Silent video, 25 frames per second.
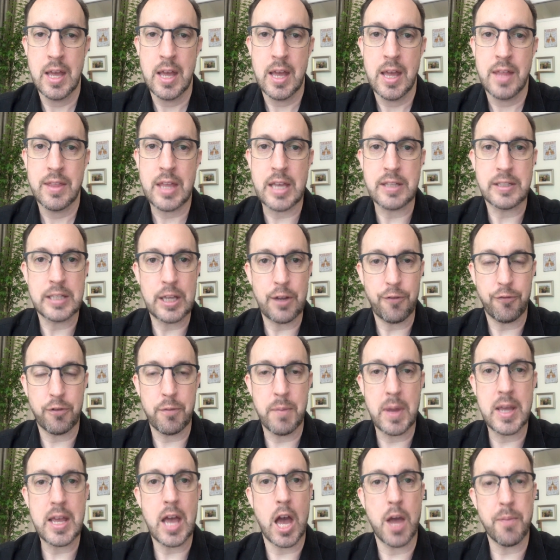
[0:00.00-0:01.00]
that's it from
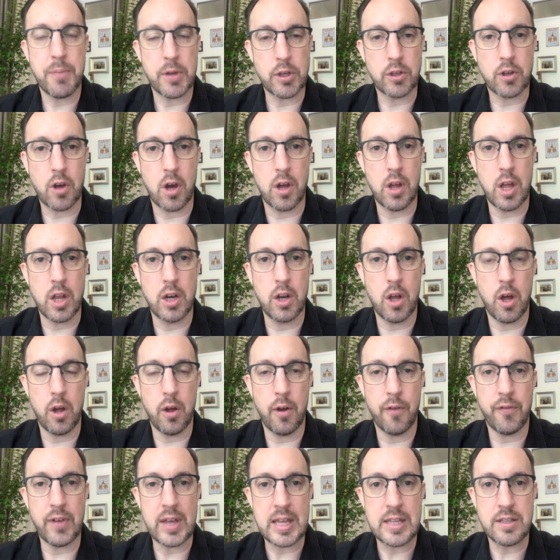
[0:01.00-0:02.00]
me. Hope you got a lot
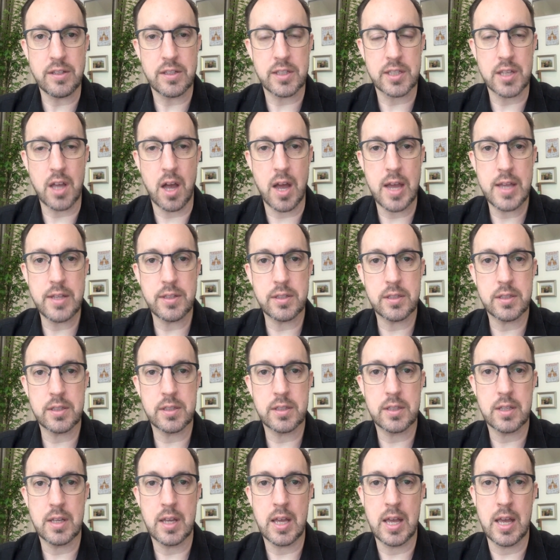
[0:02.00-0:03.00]
of
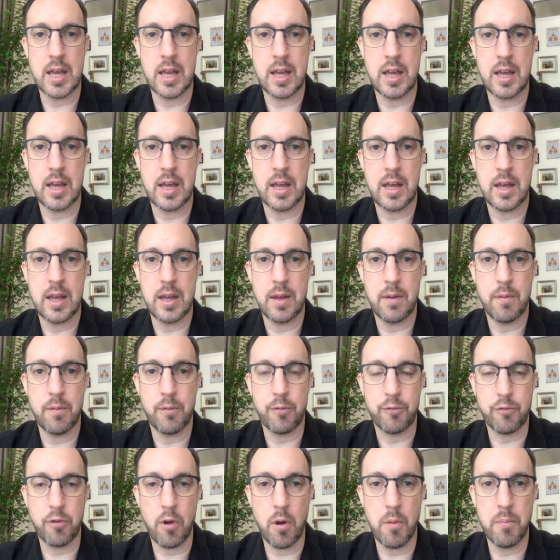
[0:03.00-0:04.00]
insights
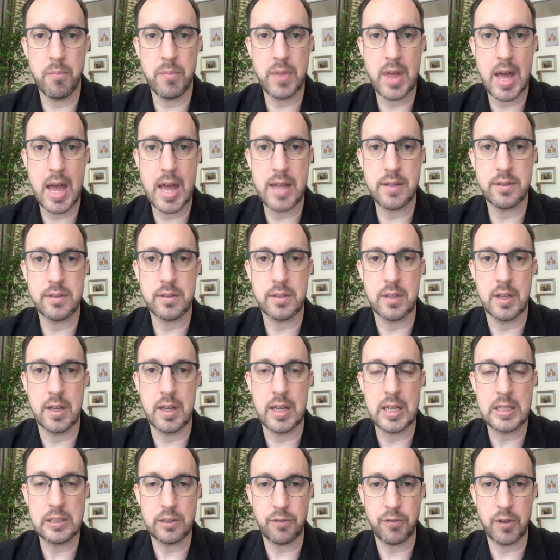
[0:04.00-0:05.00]
from that
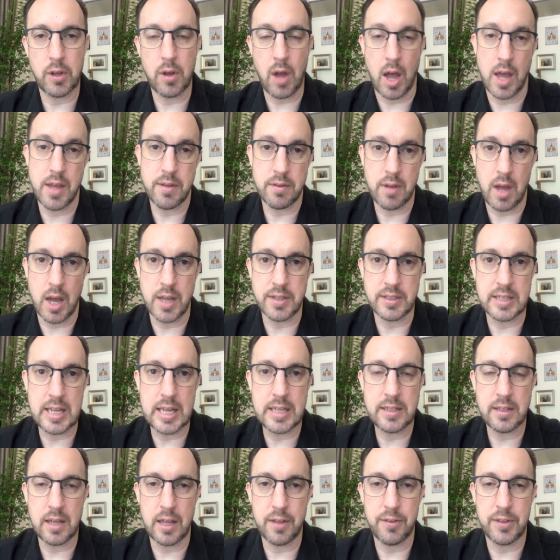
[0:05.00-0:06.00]
interview. I
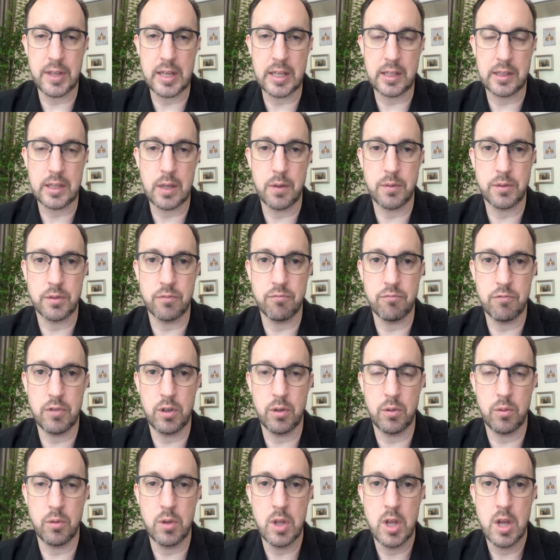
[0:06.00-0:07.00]
did. I think there was some
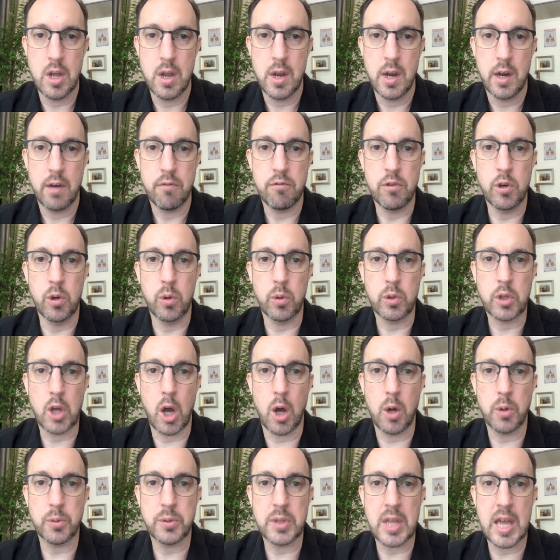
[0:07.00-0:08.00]
real
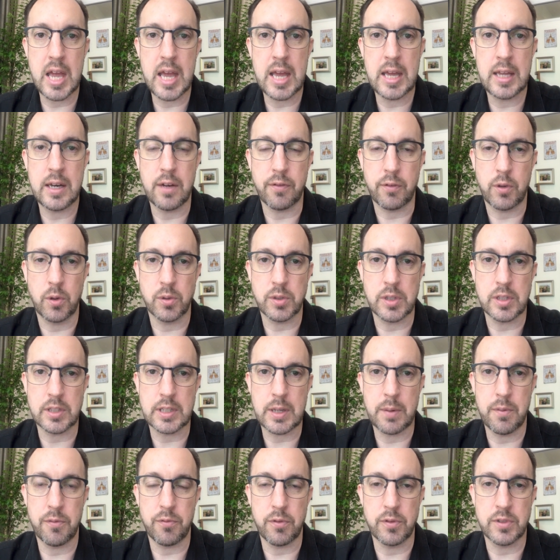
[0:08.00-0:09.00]
gold there. And of course, it's
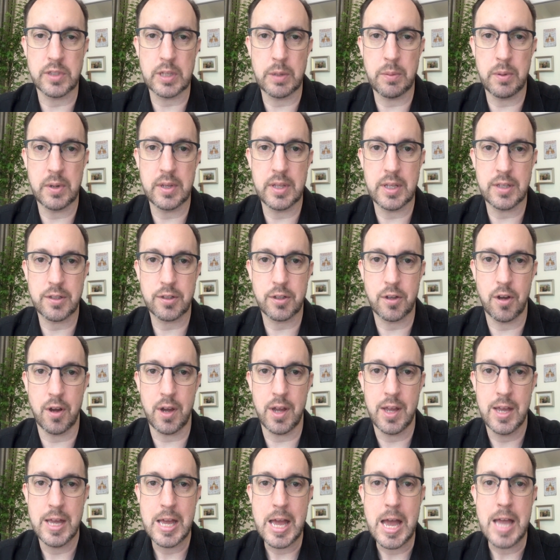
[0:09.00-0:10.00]
coming from someone that's got
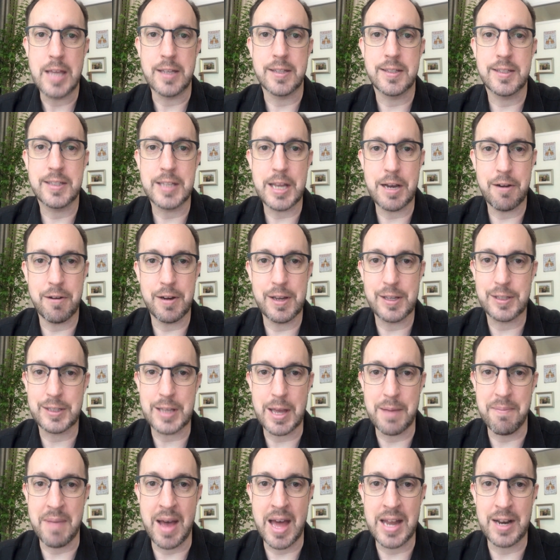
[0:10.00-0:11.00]
a serious
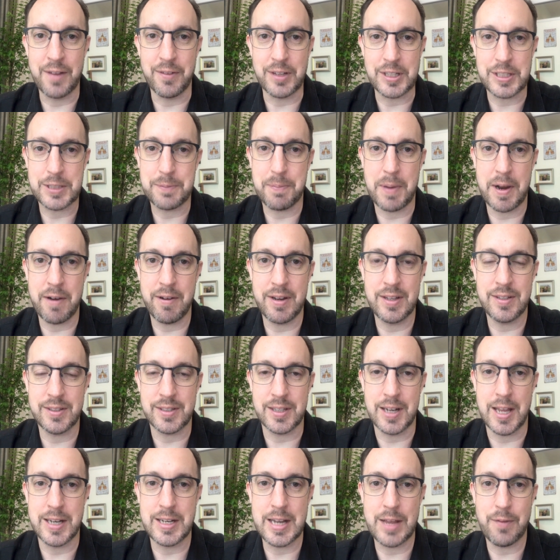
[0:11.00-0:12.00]
amount of experience.
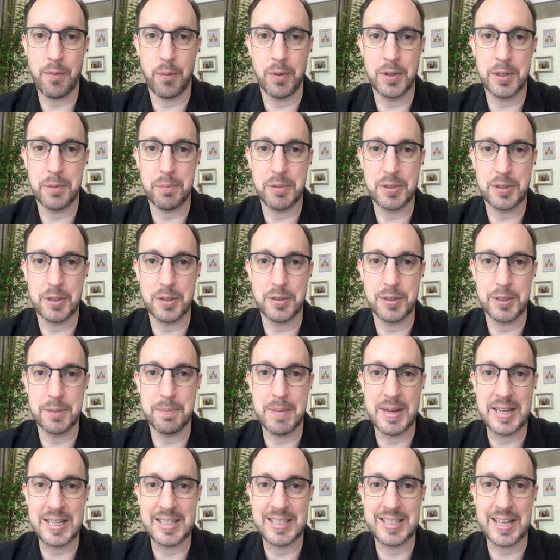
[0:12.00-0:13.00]
And I never want to produce as
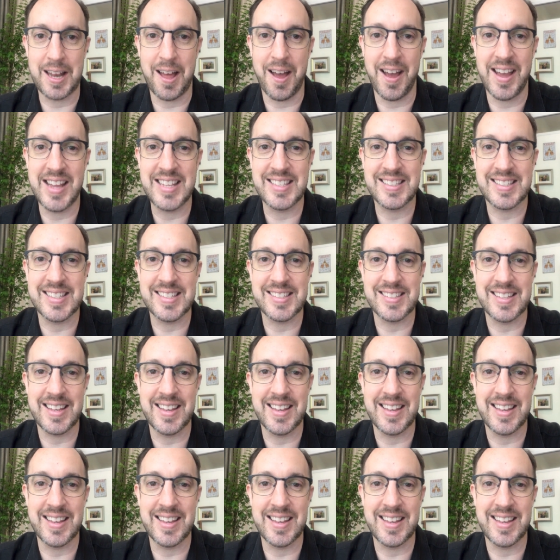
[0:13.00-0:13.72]
many slides as